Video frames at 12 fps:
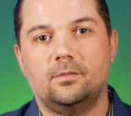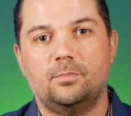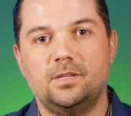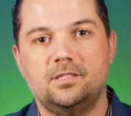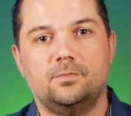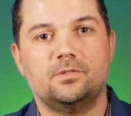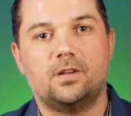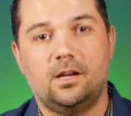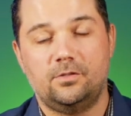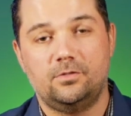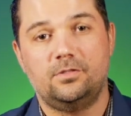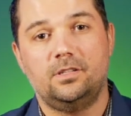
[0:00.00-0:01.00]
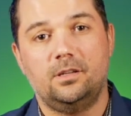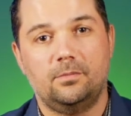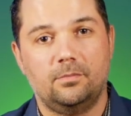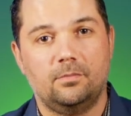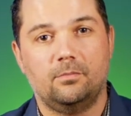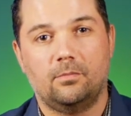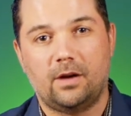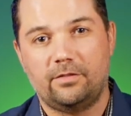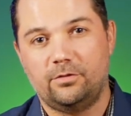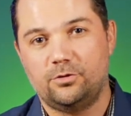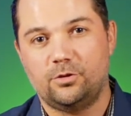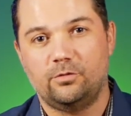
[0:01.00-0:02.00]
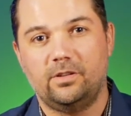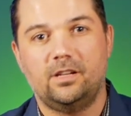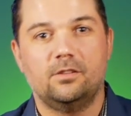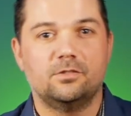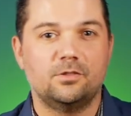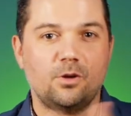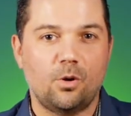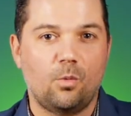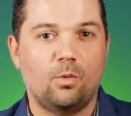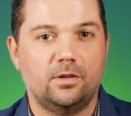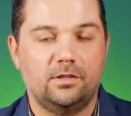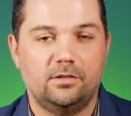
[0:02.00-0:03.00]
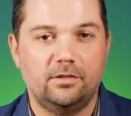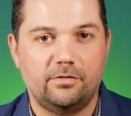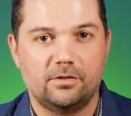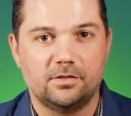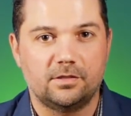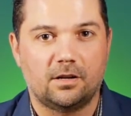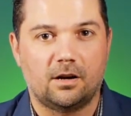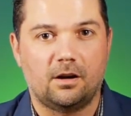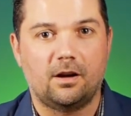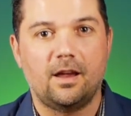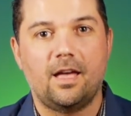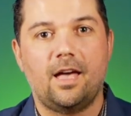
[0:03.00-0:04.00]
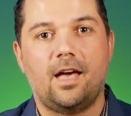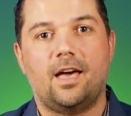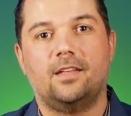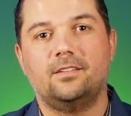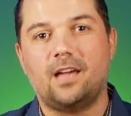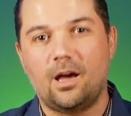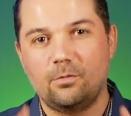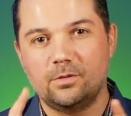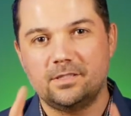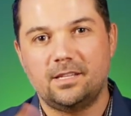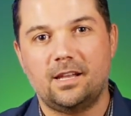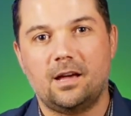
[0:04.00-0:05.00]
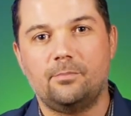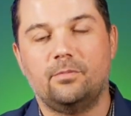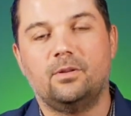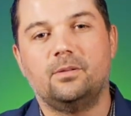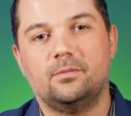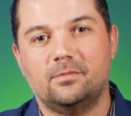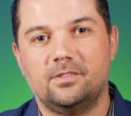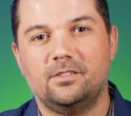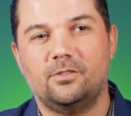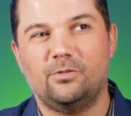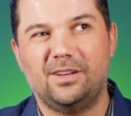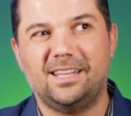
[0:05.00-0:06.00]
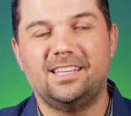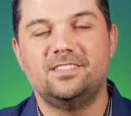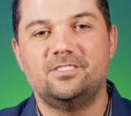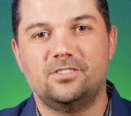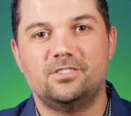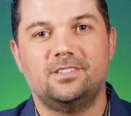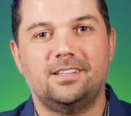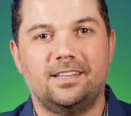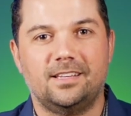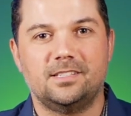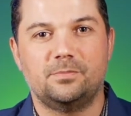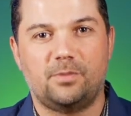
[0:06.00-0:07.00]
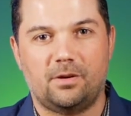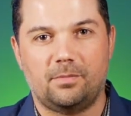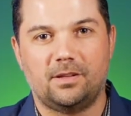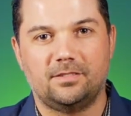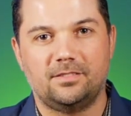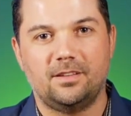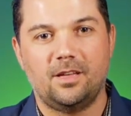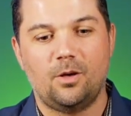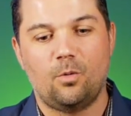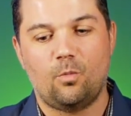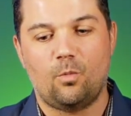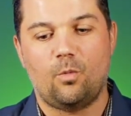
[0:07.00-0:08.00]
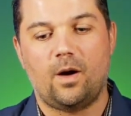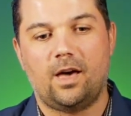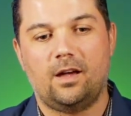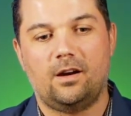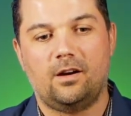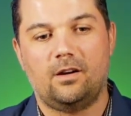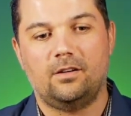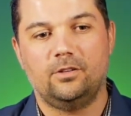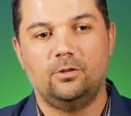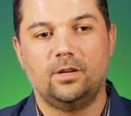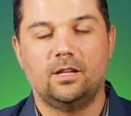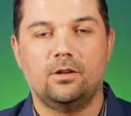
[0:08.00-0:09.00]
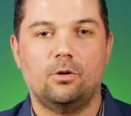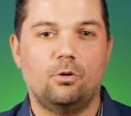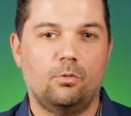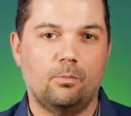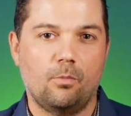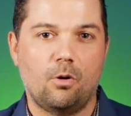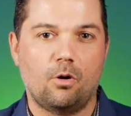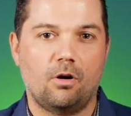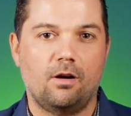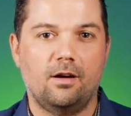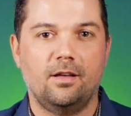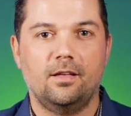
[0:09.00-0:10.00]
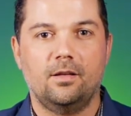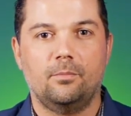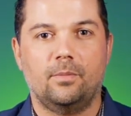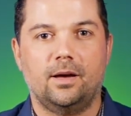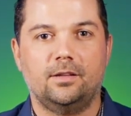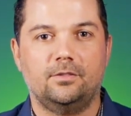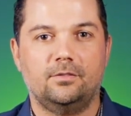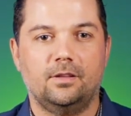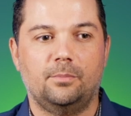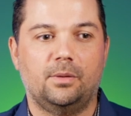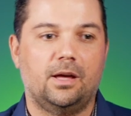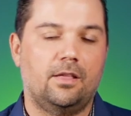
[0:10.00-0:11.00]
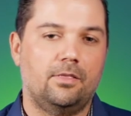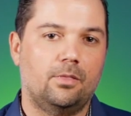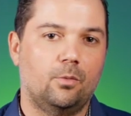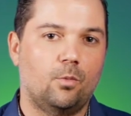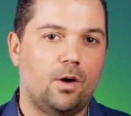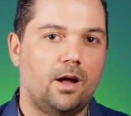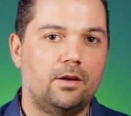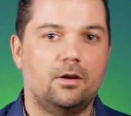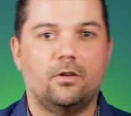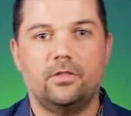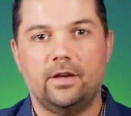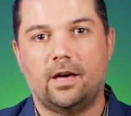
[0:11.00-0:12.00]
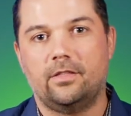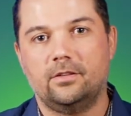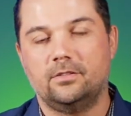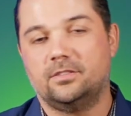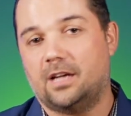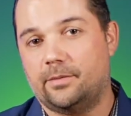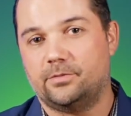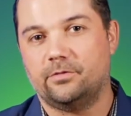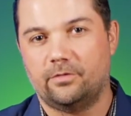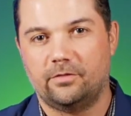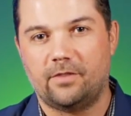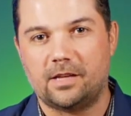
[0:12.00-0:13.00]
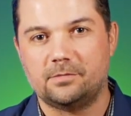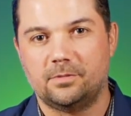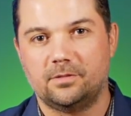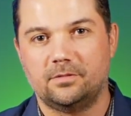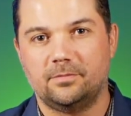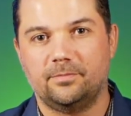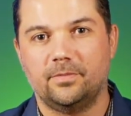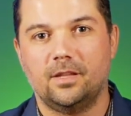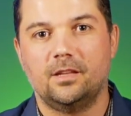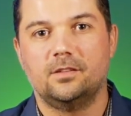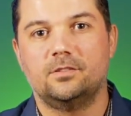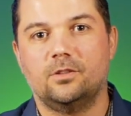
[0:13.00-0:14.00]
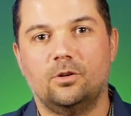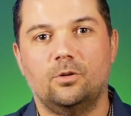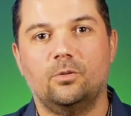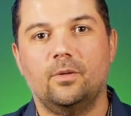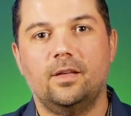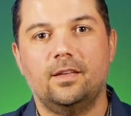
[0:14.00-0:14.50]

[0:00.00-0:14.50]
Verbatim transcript: please subscribe to see my future videos, what the difference are. And I will set up a really interesting experiment where you can earn more by applying one or the other types of investment. So